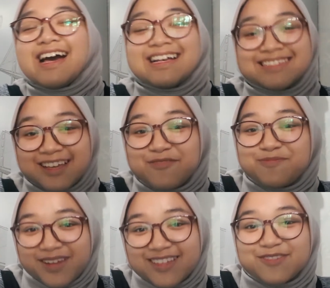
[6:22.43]
a safe
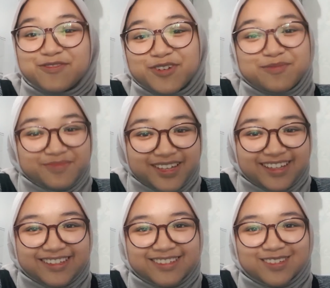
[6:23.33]
place for
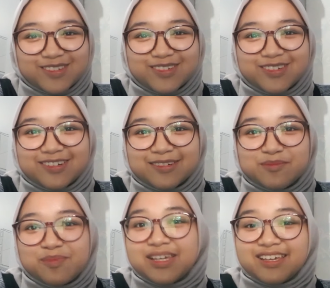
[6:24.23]
me to
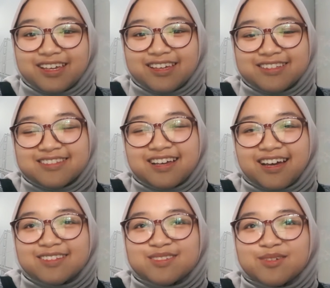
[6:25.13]
be
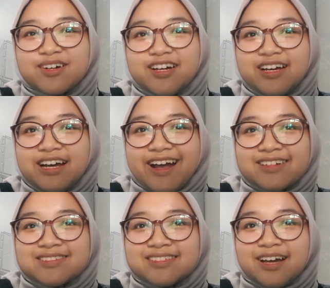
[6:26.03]
inside. So
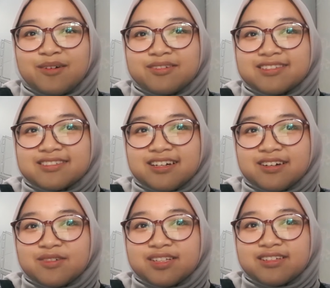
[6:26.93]
actually I was
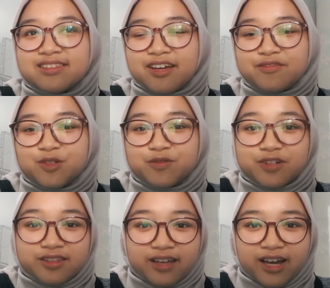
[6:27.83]
really thankful
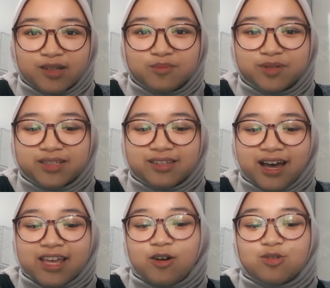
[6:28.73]
for that, but
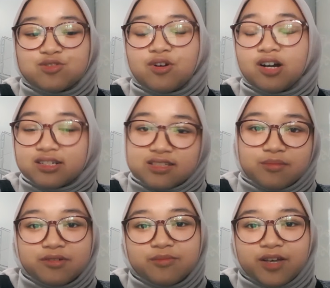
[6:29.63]
I also heard
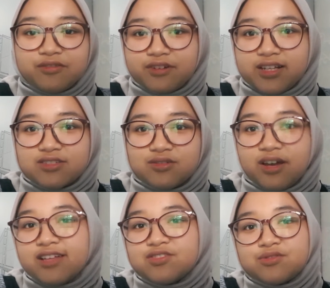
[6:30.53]
some of my friends who
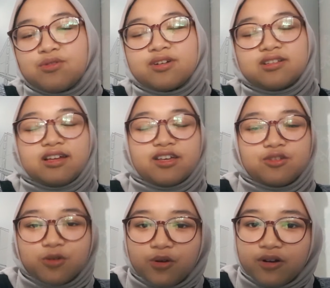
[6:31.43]
had story like
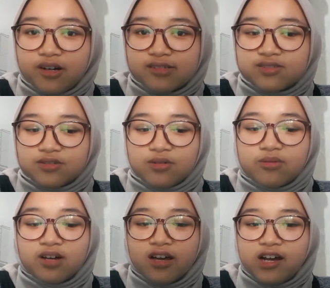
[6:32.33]
yours. So
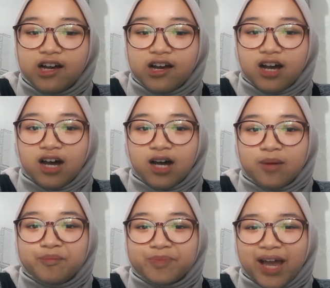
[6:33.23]

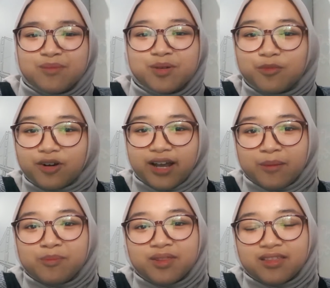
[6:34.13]
I'd be more
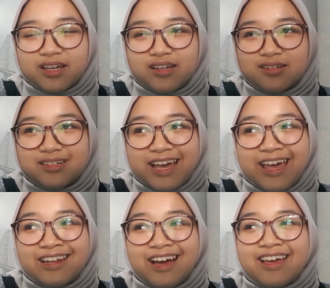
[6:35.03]
empathic,
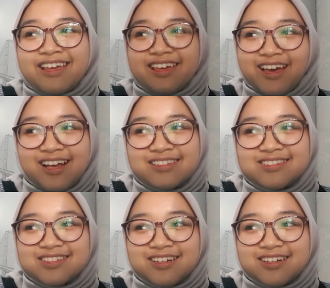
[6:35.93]
and I guess